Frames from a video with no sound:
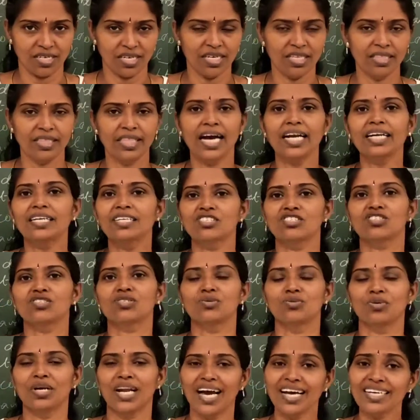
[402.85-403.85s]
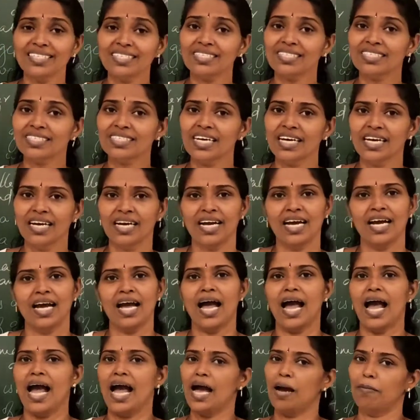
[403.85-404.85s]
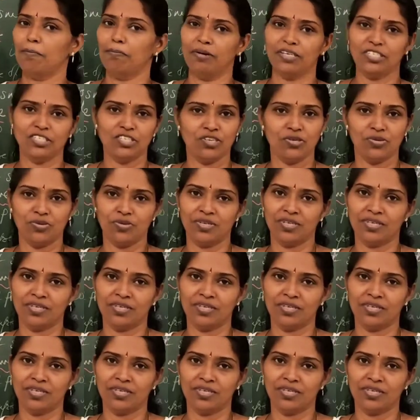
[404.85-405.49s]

That is known as amplitude.